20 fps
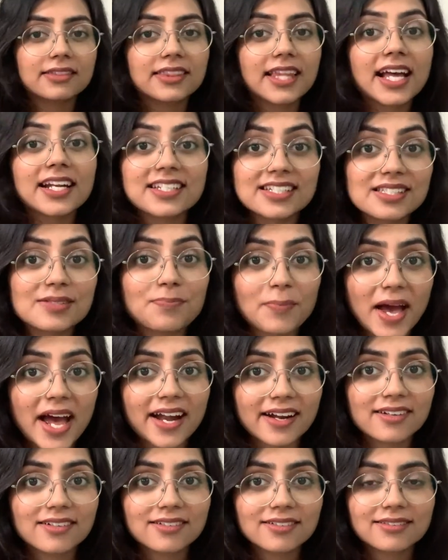
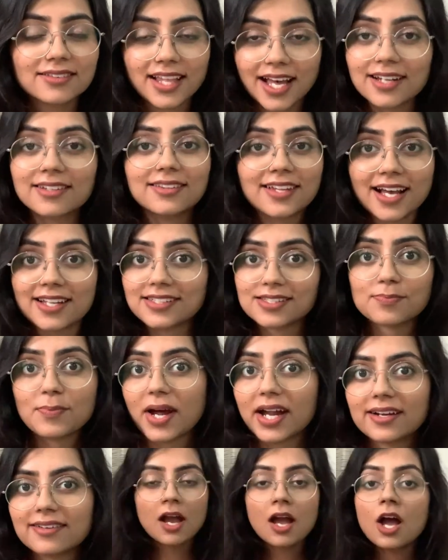That's
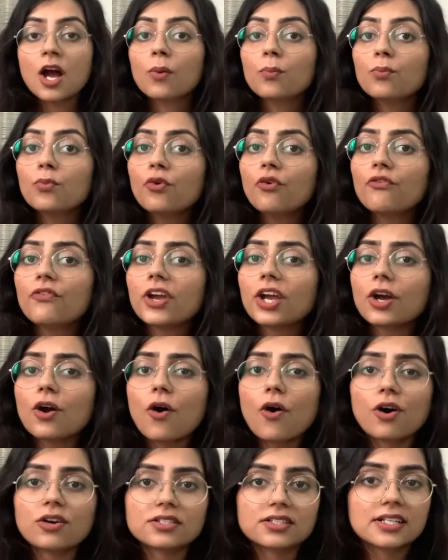bad. Moving
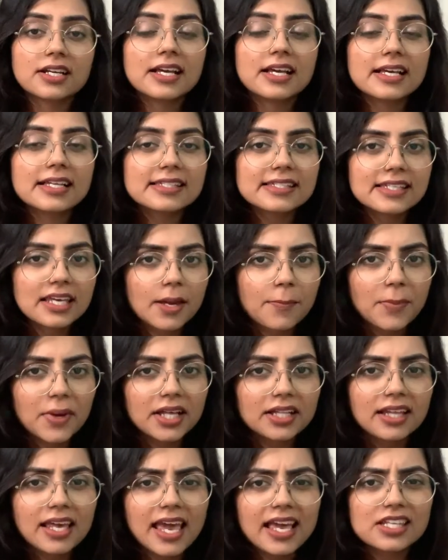on,
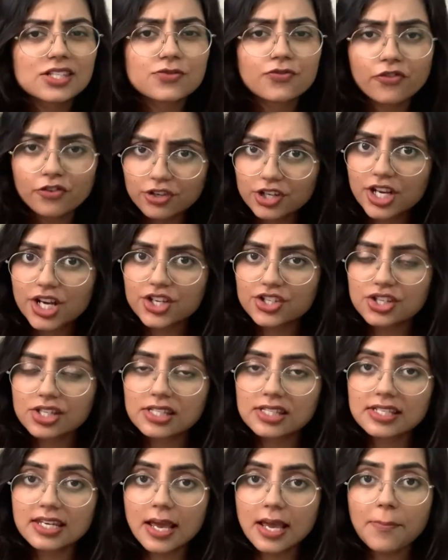skipping the
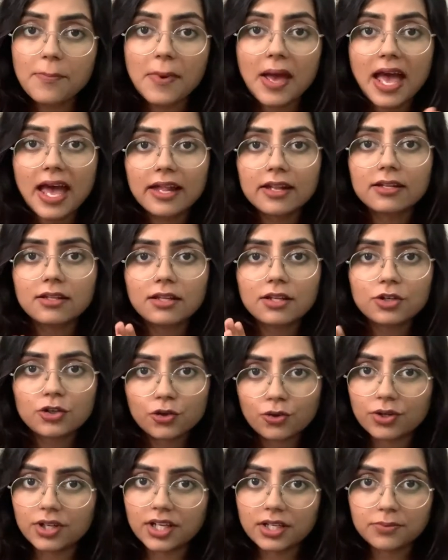exfoliation step and the
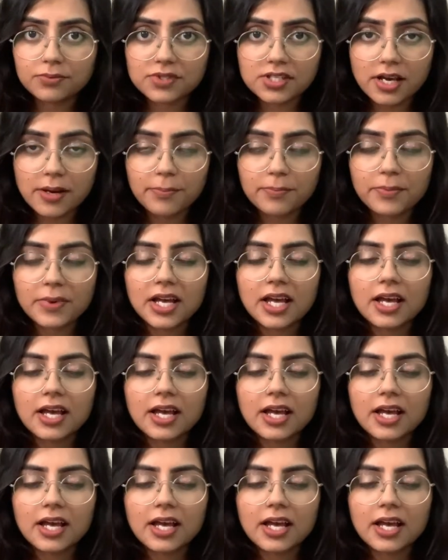toning step.